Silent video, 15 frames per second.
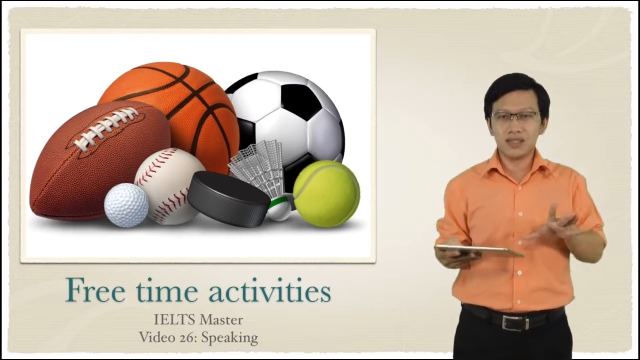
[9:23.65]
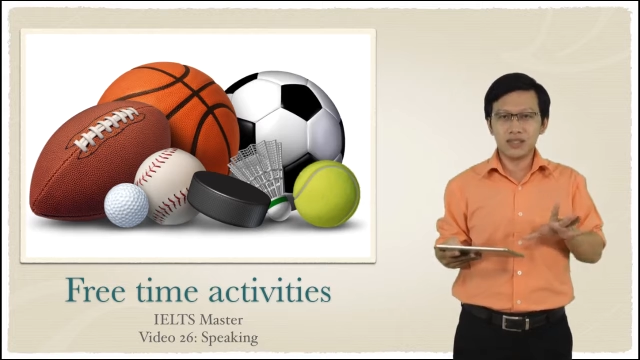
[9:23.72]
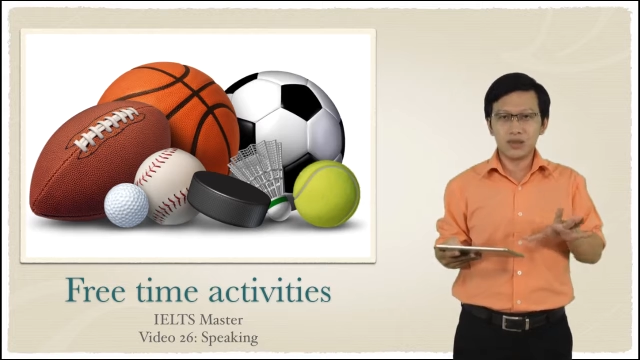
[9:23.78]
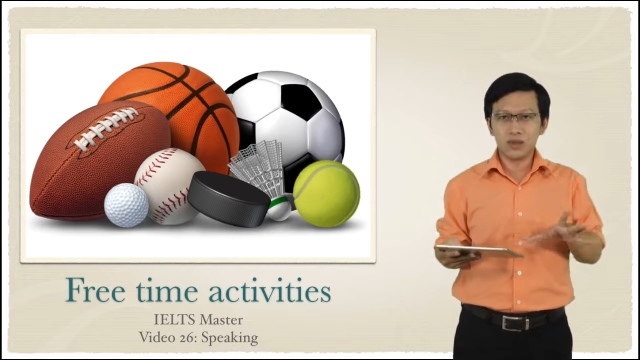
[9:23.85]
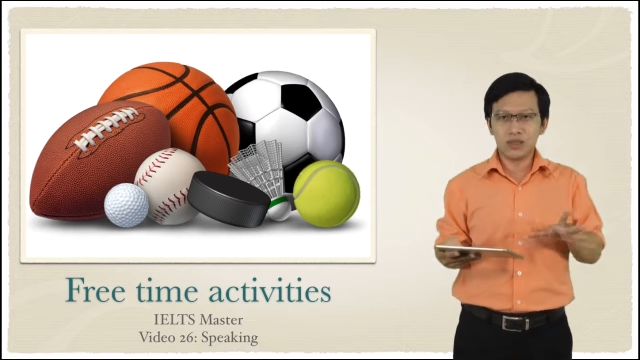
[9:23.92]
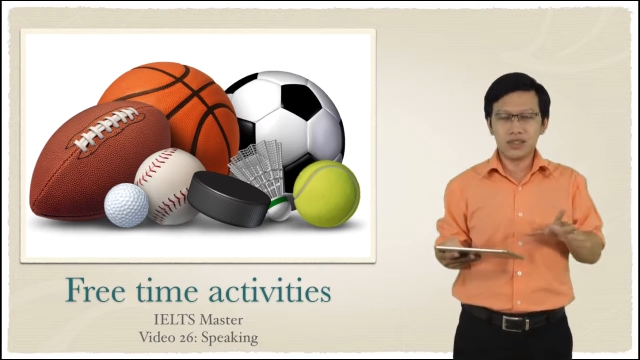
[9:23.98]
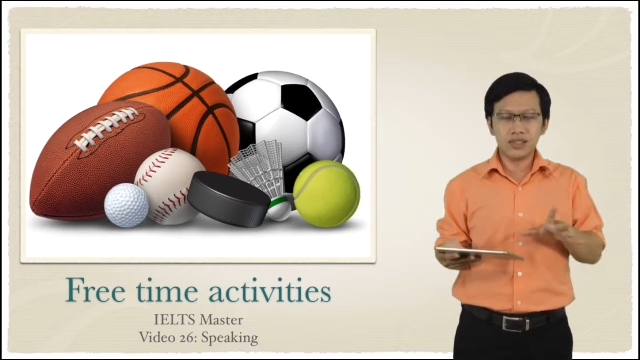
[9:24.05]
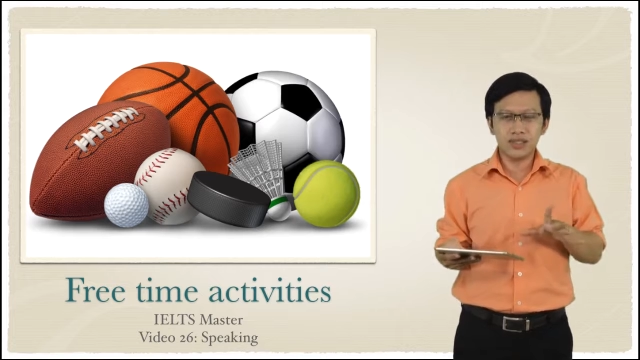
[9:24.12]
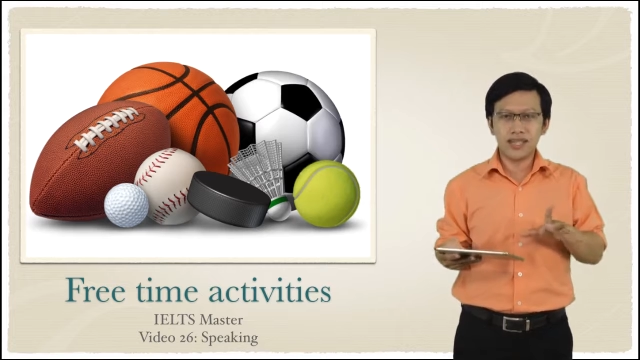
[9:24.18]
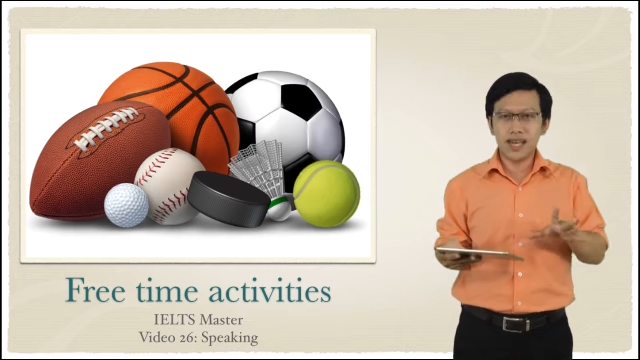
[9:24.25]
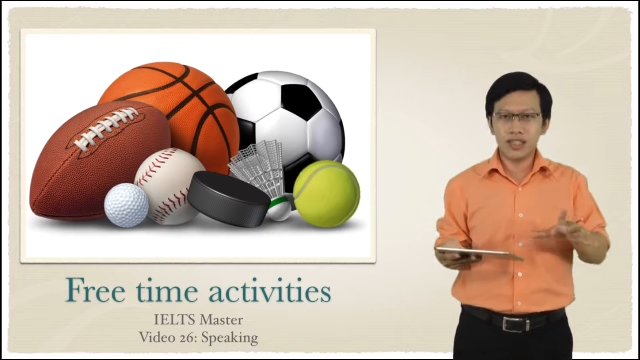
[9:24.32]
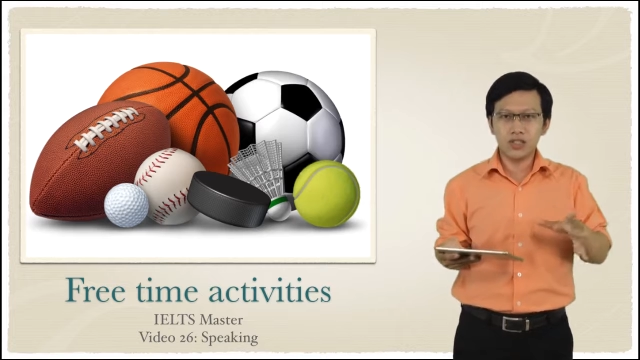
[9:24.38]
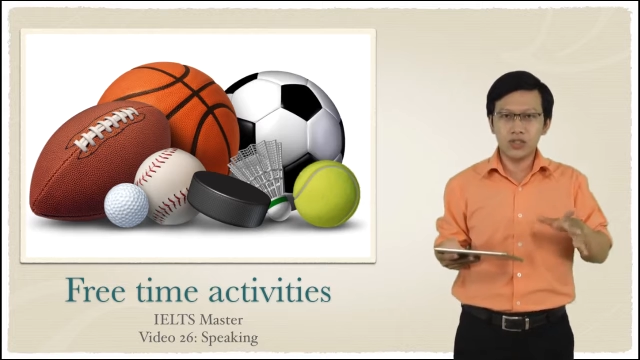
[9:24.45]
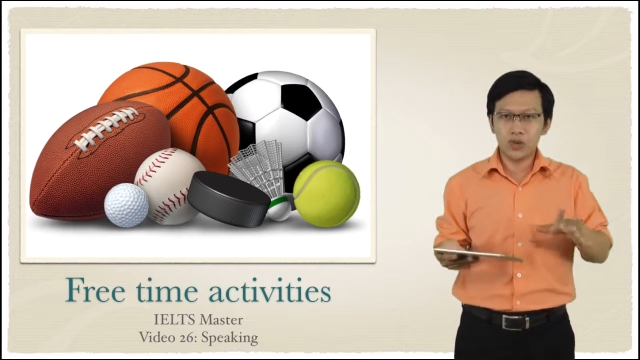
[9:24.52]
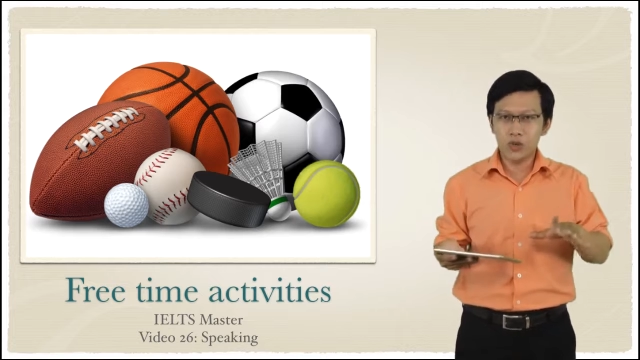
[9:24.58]
in order to
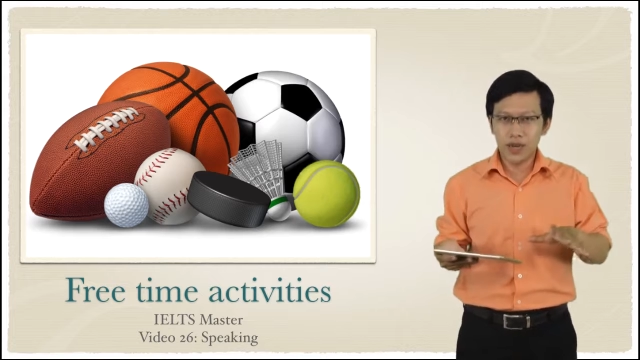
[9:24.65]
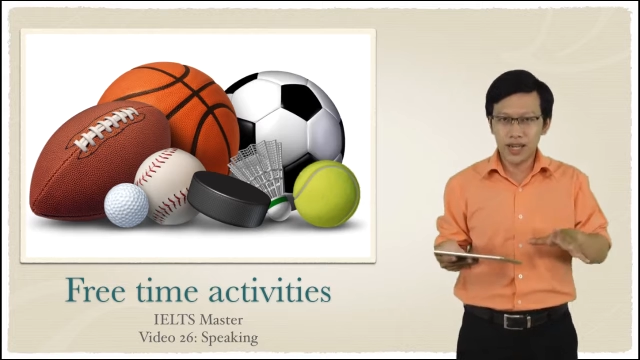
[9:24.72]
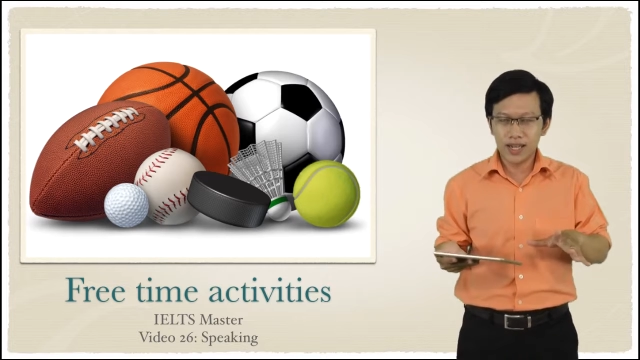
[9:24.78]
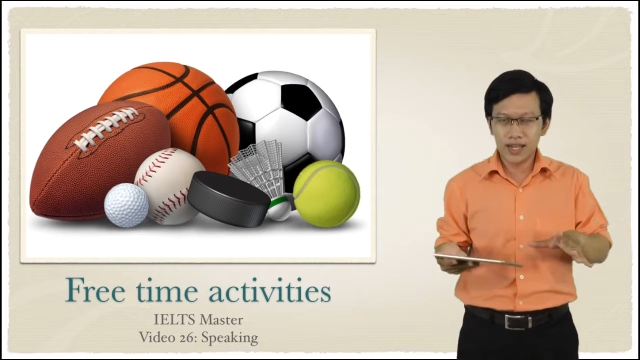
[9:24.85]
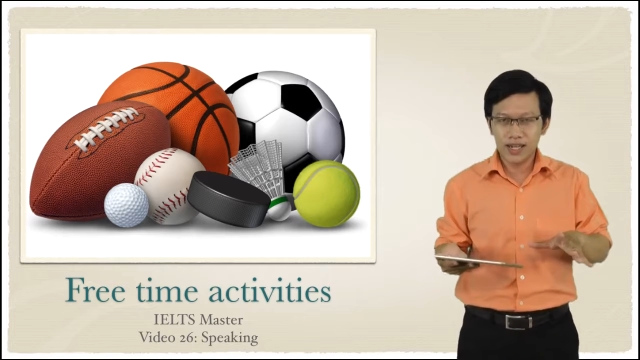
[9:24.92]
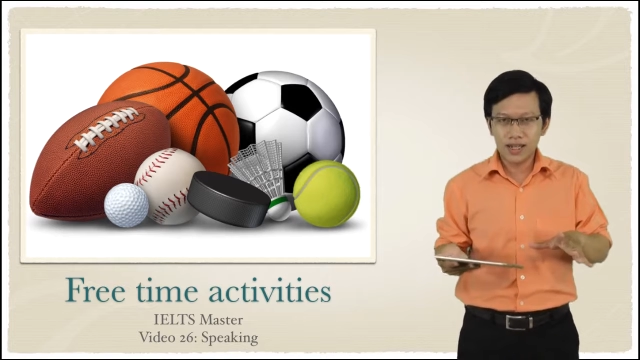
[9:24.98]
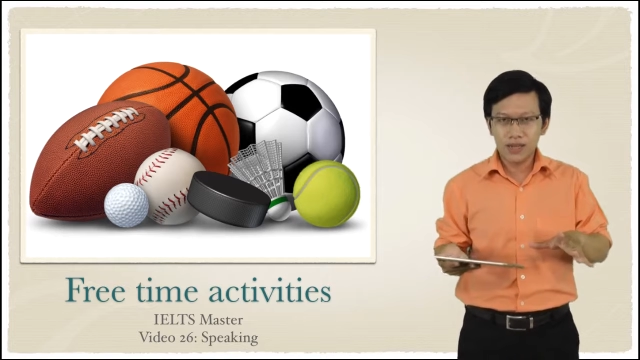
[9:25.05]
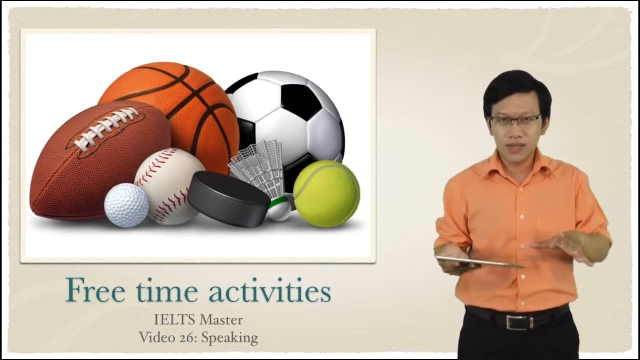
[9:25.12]
get your way.